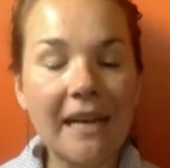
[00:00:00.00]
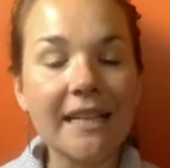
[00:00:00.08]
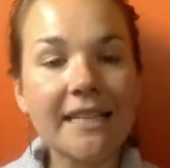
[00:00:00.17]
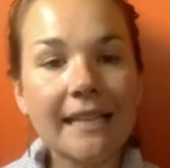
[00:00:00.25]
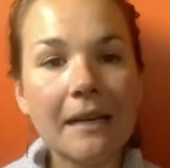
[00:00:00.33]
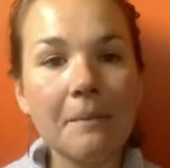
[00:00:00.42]
and
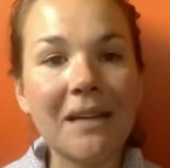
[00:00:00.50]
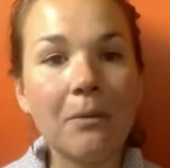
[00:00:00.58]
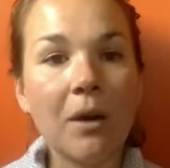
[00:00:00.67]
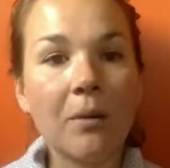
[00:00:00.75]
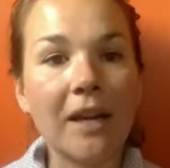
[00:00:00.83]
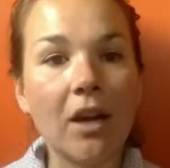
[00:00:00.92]
it's going to be
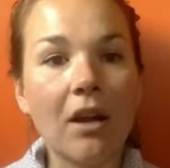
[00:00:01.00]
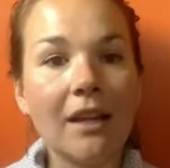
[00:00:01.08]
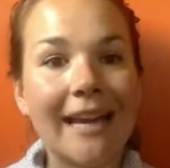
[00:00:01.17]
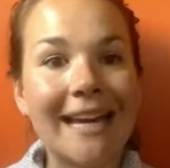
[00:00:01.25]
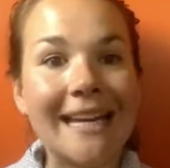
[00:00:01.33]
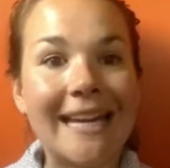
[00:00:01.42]
what we call
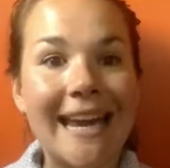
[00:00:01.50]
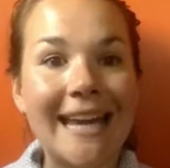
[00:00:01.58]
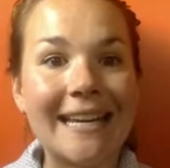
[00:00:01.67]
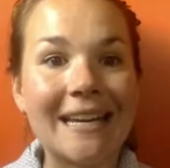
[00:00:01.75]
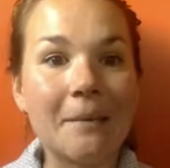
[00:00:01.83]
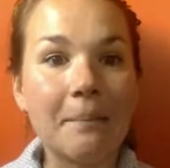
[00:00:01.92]
a
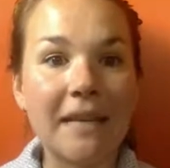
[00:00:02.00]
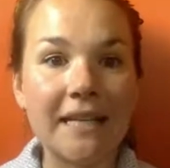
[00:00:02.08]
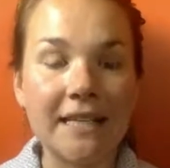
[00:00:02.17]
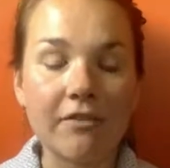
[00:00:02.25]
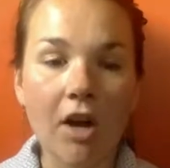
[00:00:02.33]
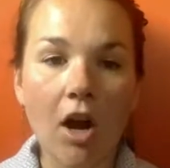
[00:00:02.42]
gated
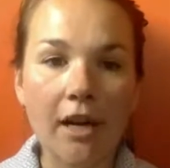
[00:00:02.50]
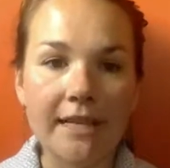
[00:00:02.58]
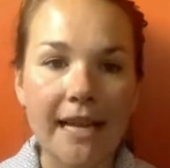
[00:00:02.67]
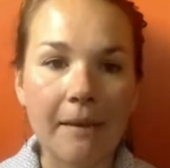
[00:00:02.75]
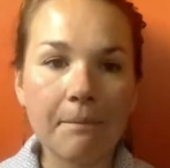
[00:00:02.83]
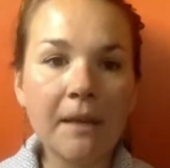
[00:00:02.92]
piece of
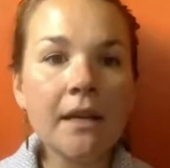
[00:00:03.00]
content.